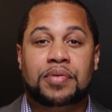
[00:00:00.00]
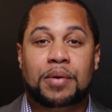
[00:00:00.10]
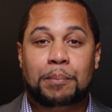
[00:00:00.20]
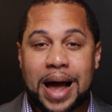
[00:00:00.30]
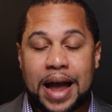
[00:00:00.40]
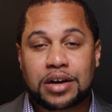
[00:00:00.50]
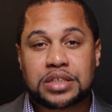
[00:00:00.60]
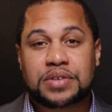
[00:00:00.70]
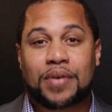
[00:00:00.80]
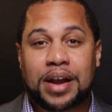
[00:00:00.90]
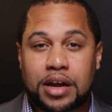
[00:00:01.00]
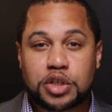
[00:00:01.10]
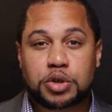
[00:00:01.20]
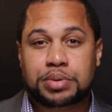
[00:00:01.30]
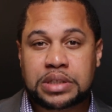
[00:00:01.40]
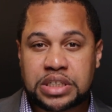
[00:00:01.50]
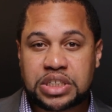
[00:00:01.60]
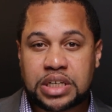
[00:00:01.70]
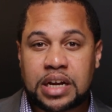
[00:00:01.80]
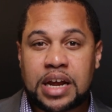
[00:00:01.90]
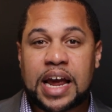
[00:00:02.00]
the buyer's financial position